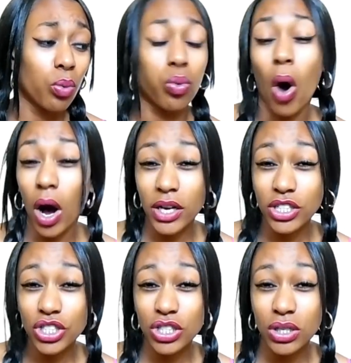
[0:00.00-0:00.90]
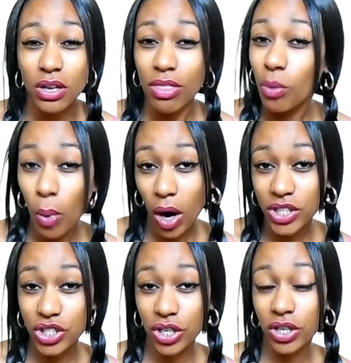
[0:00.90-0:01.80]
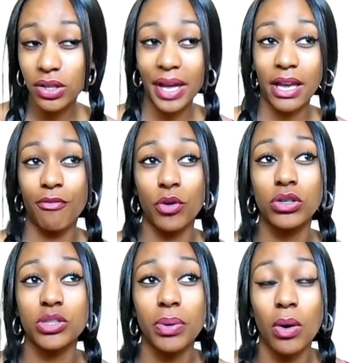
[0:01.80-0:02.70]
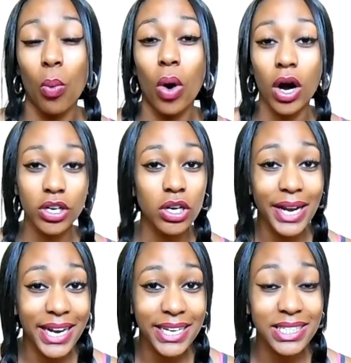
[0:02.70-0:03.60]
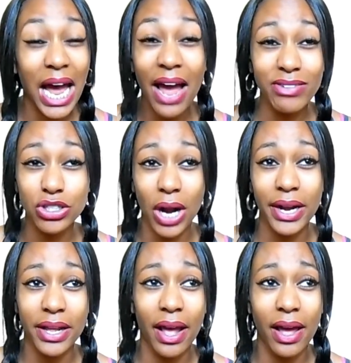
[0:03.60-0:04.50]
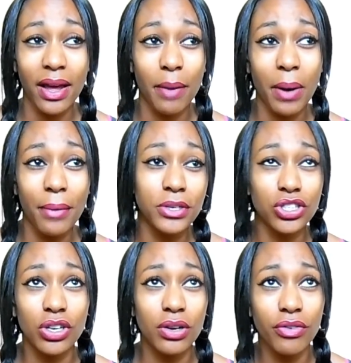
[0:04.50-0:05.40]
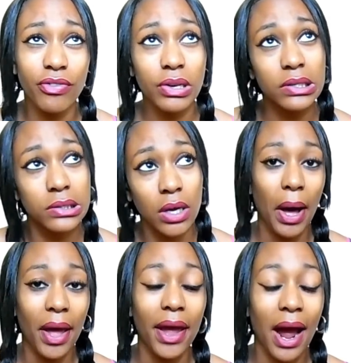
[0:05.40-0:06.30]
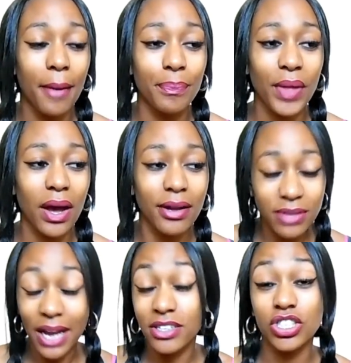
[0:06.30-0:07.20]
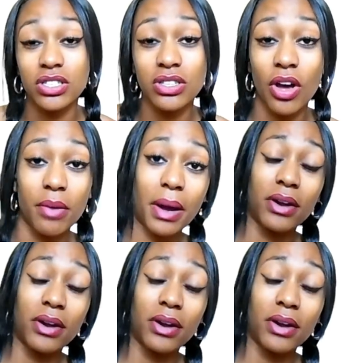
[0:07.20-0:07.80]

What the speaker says: wash the washer. Like if you just put water in it. I haven't tried it yet. I probably should have, but I just thought